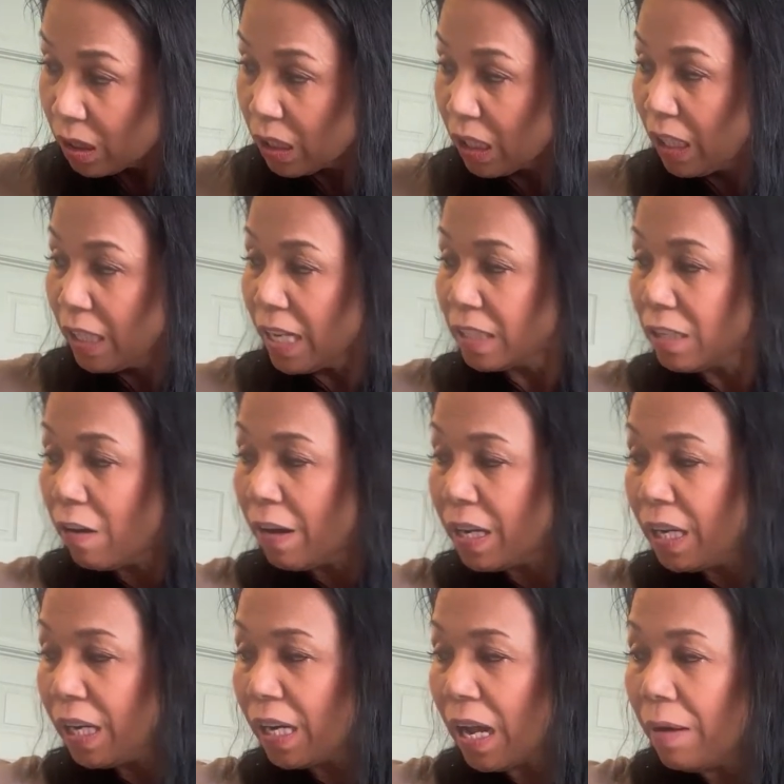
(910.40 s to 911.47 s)
think that's all I
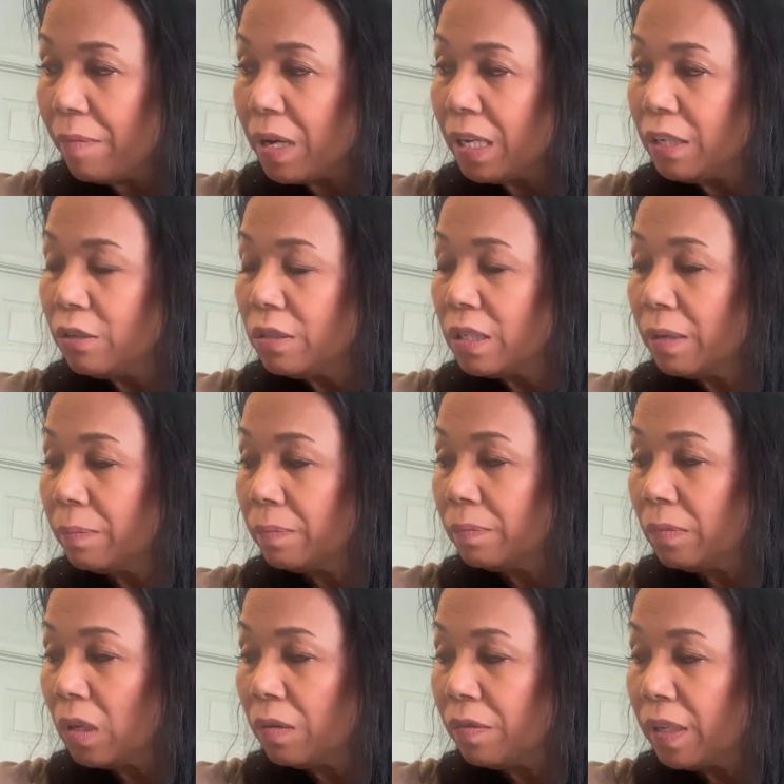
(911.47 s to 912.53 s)
need. I'm gonna use some
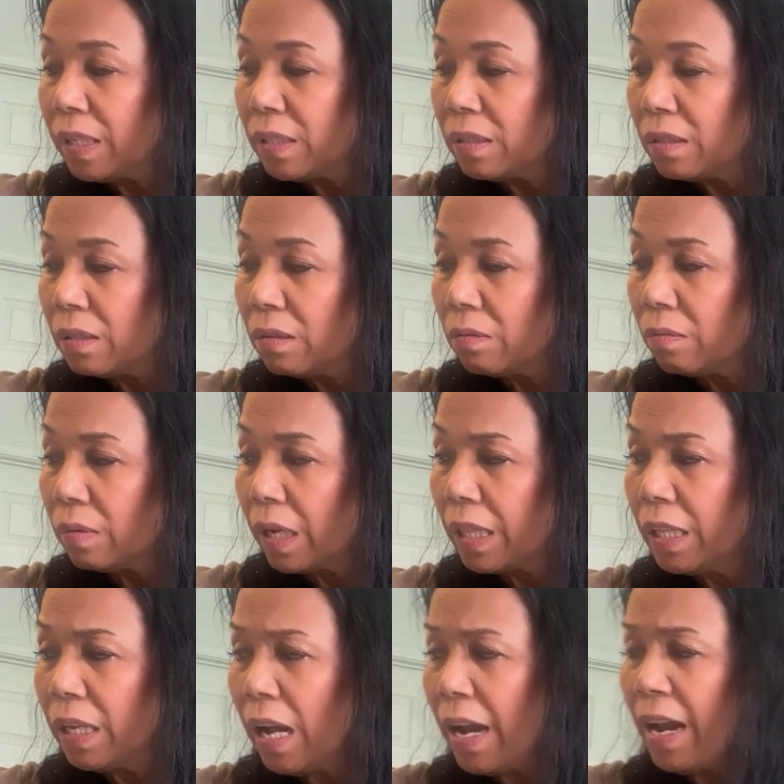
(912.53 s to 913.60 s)
of this. I
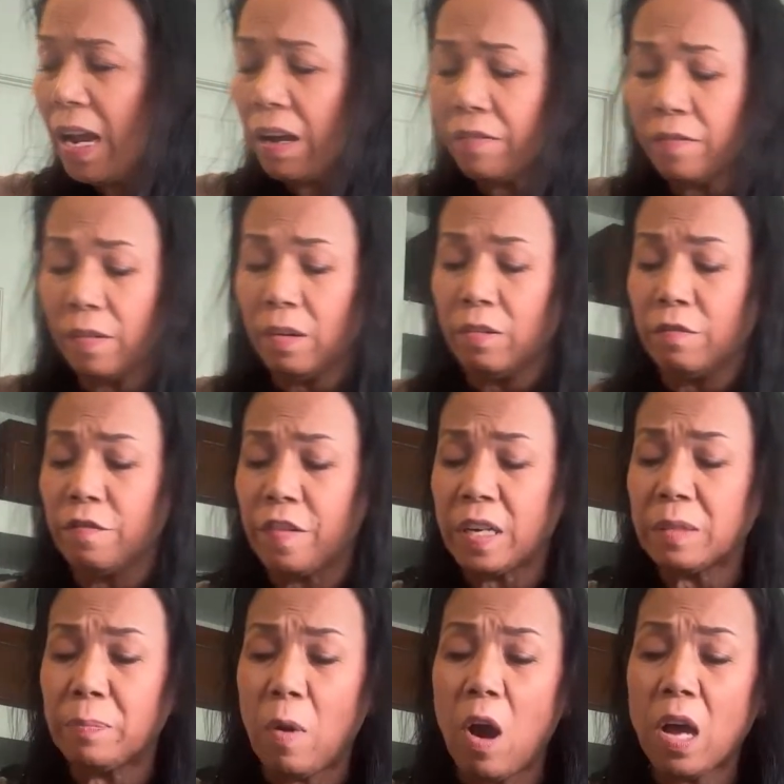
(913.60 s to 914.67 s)
think I have
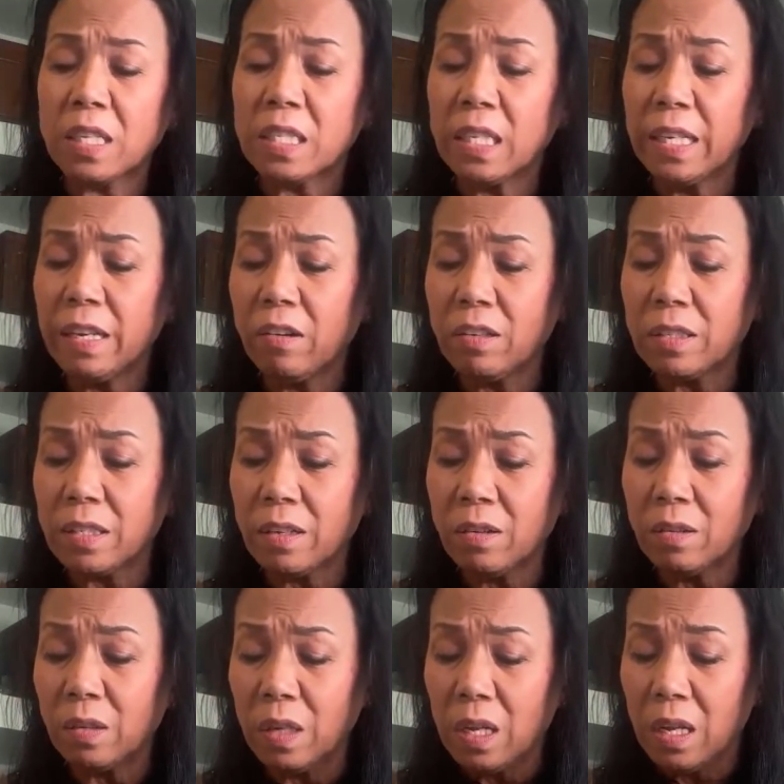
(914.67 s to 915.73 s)
fresh parsley
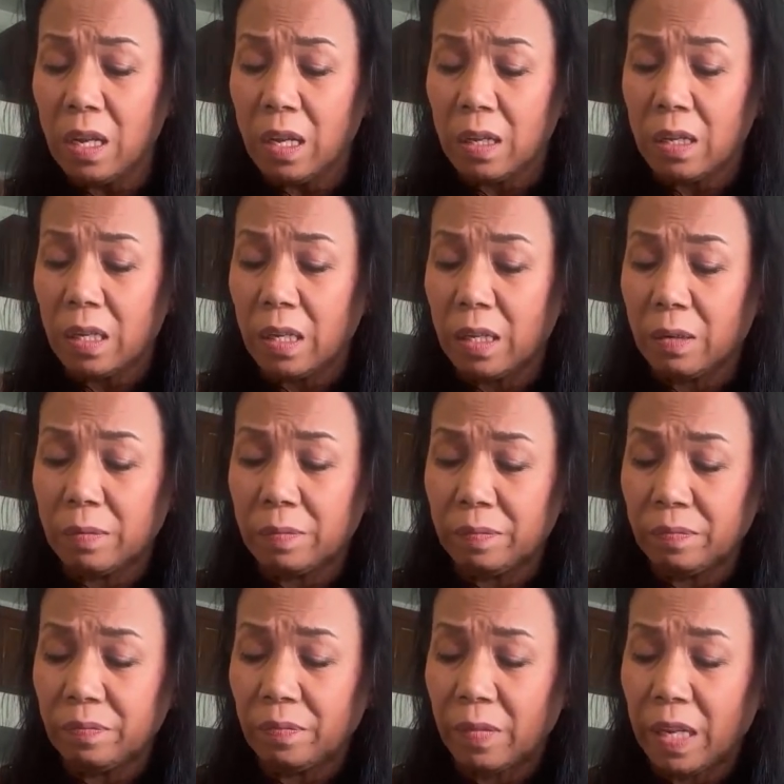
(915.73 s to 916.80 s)
also.
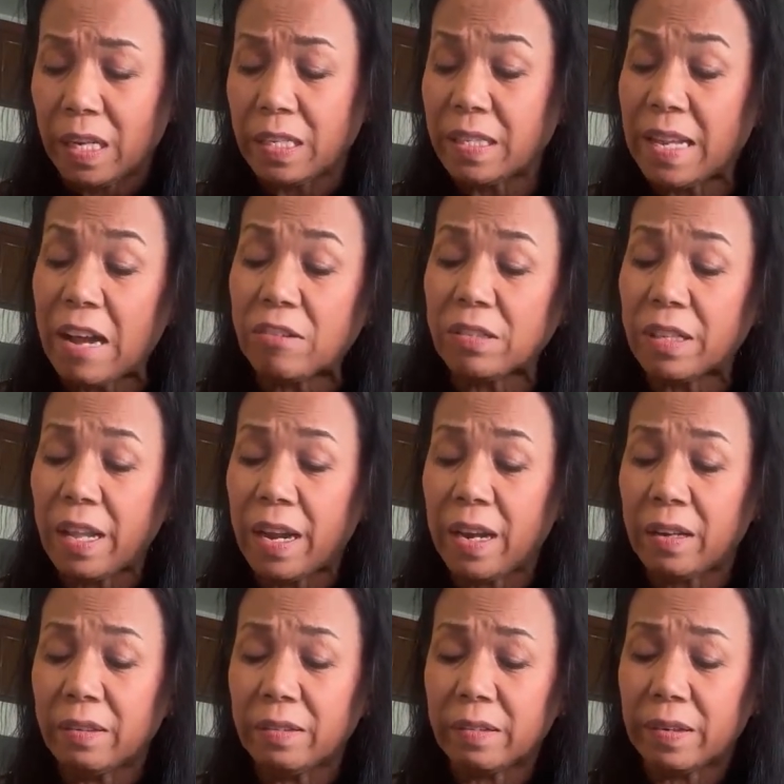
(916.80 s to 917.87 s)
It's
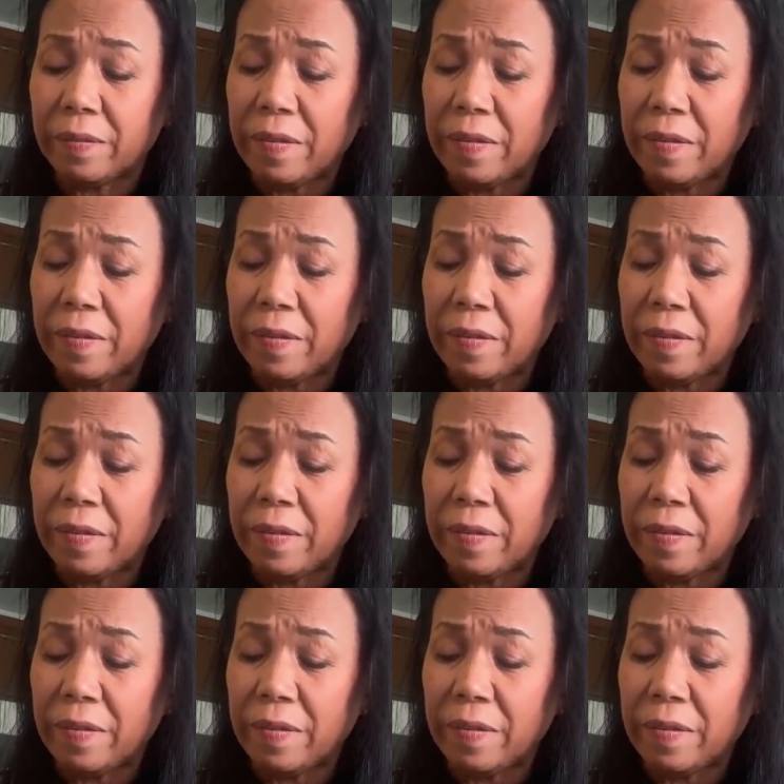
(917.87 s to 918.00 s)
downstairs. I